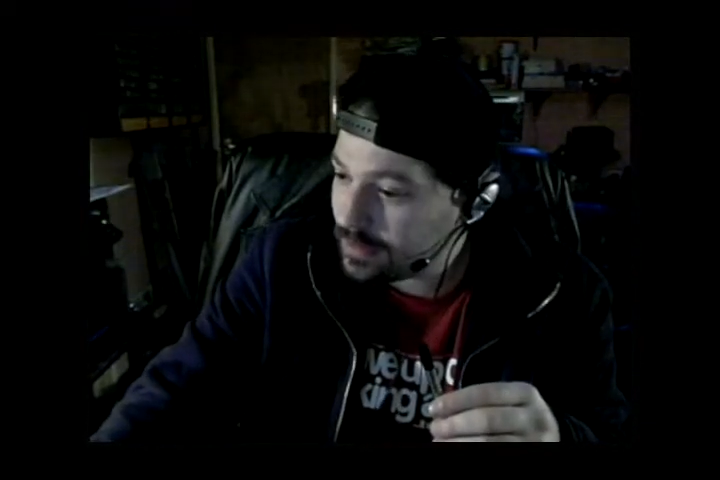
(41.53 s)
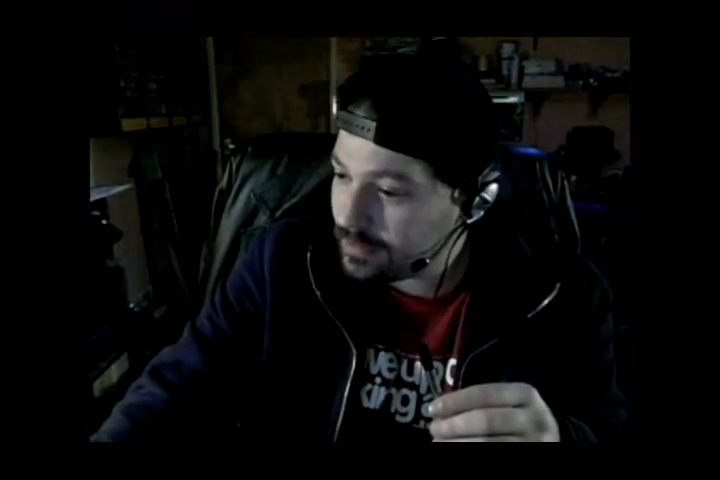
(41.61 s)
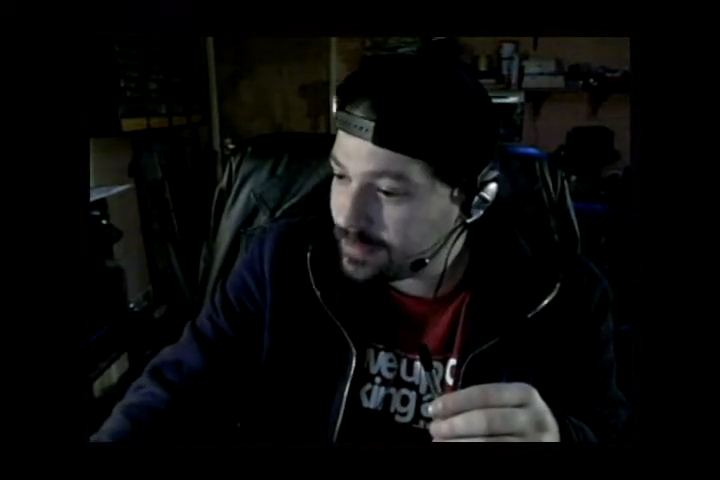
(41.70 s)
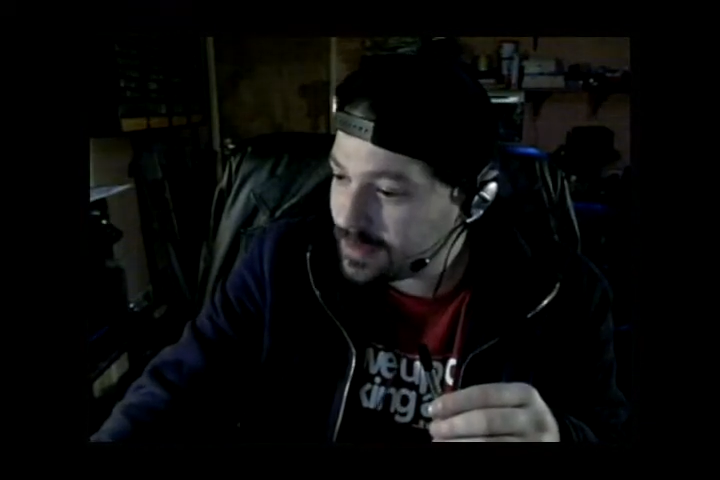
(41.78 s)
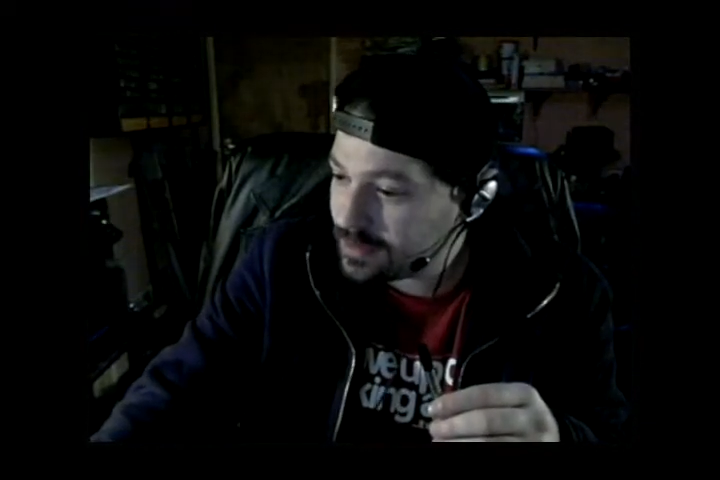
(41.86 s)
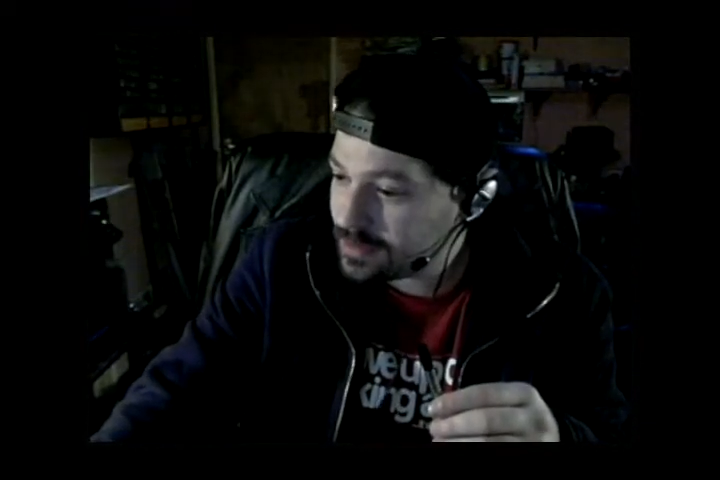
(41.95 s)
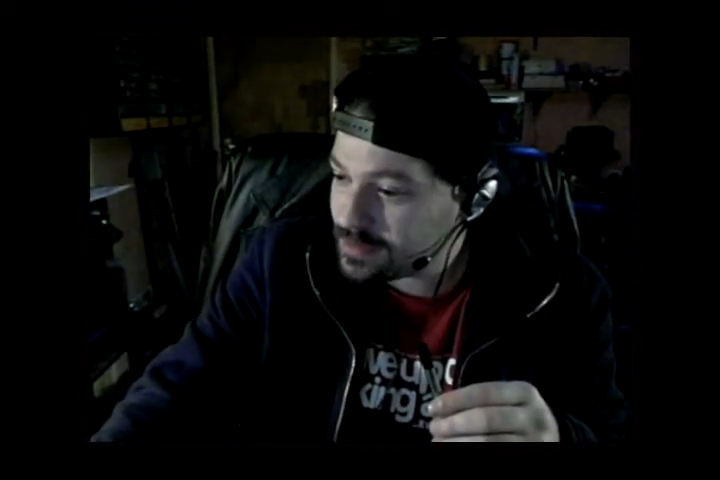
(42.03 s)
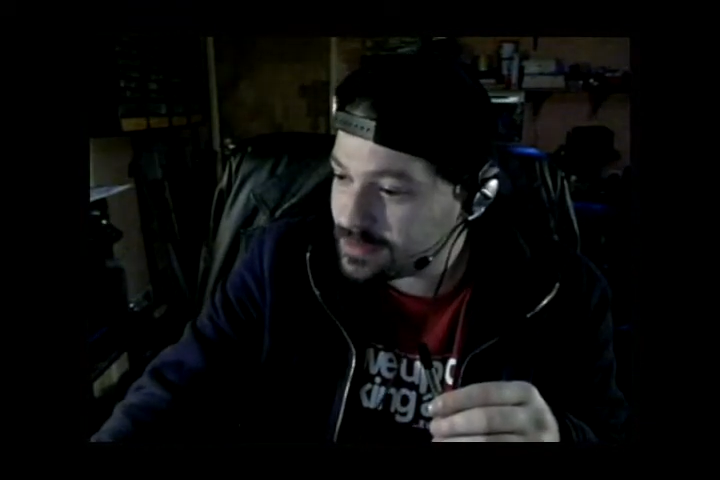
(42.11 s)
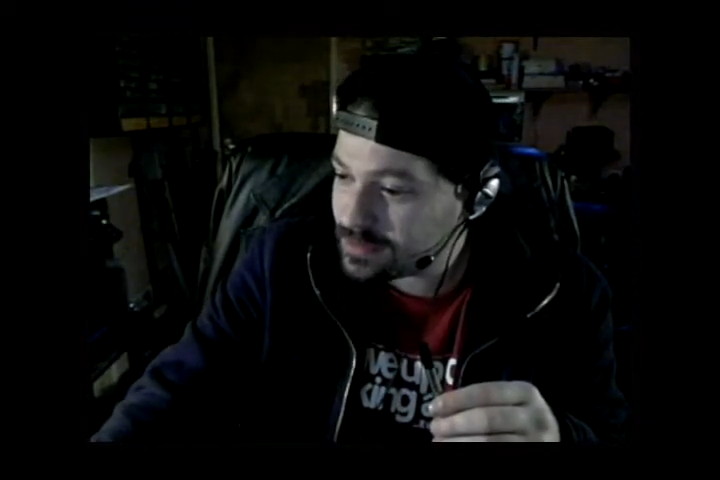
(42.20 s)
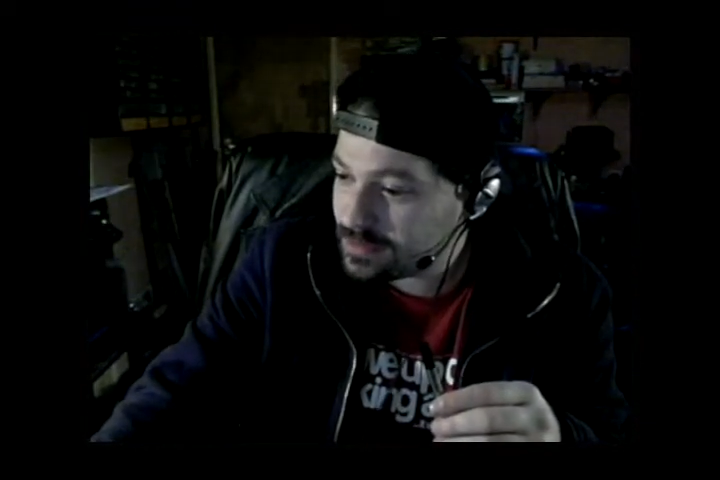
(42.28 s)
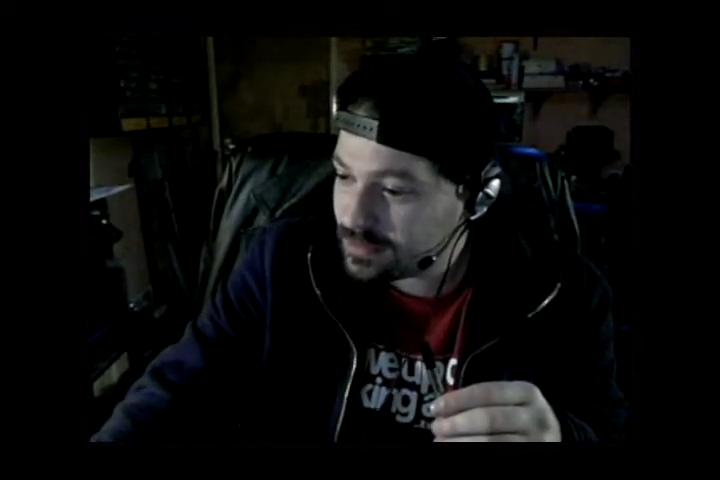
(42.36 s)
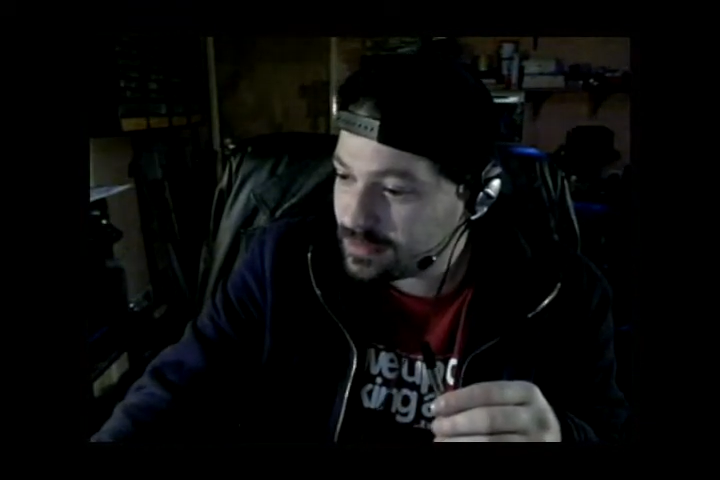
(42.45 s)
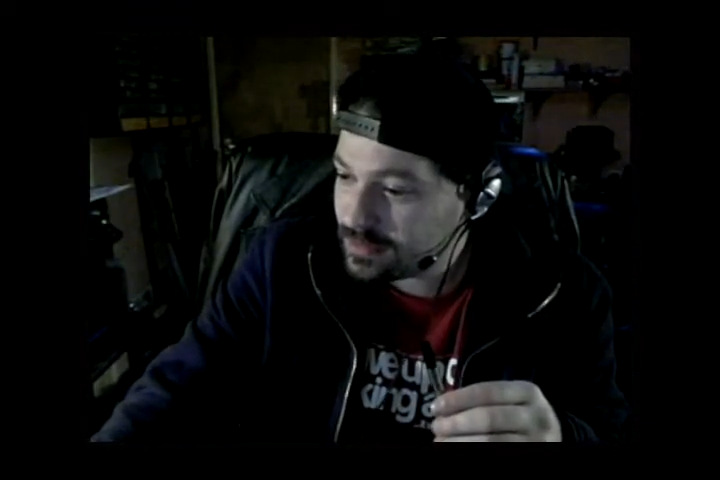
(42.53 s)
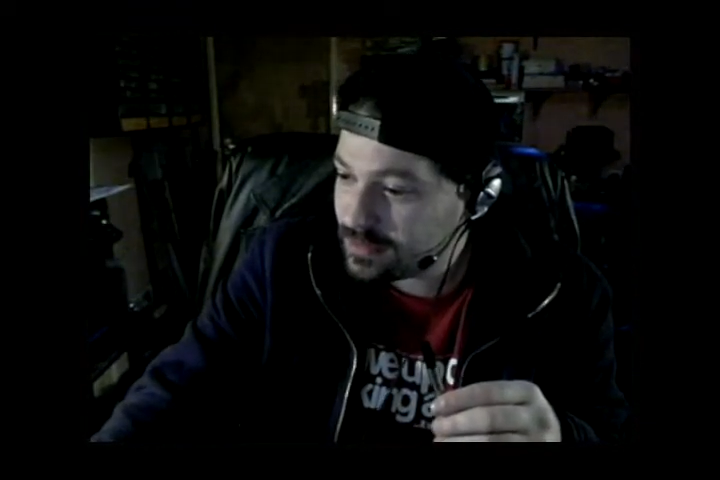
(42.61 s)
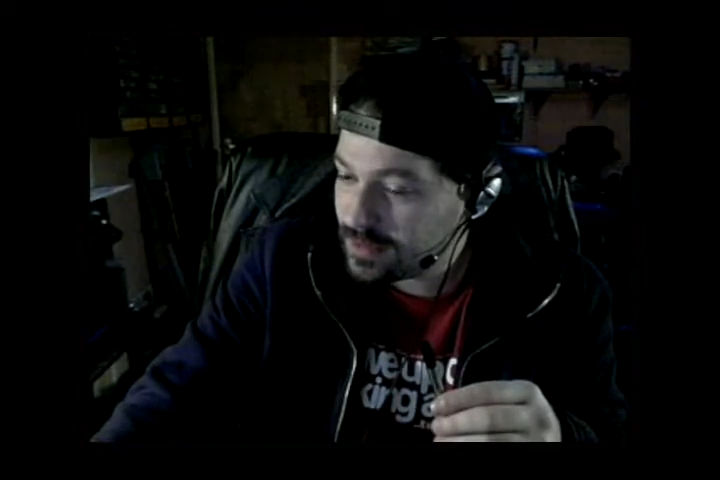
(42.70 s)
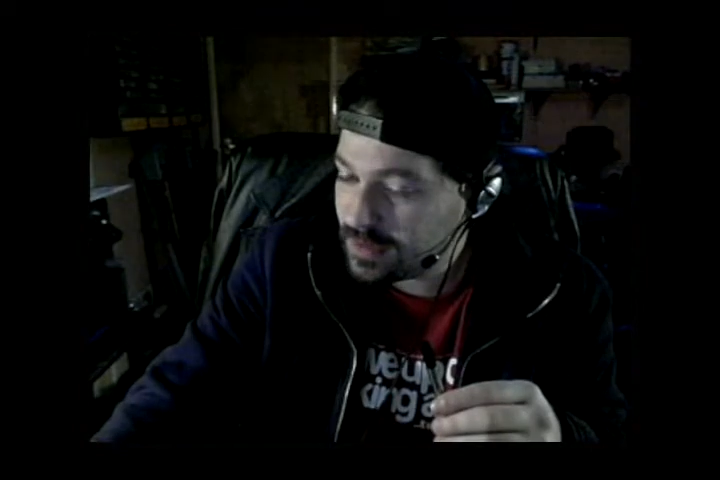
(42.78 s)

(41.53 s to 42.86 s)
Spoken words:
you know, batteries are obviously